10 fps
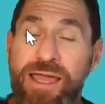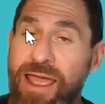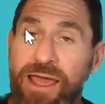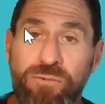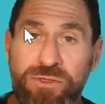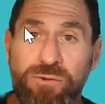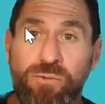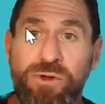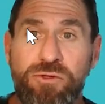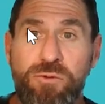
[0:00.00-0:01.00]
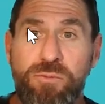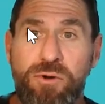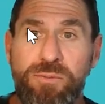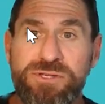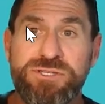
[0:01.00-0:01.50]
and with your
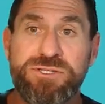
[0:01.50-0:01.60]
purpose.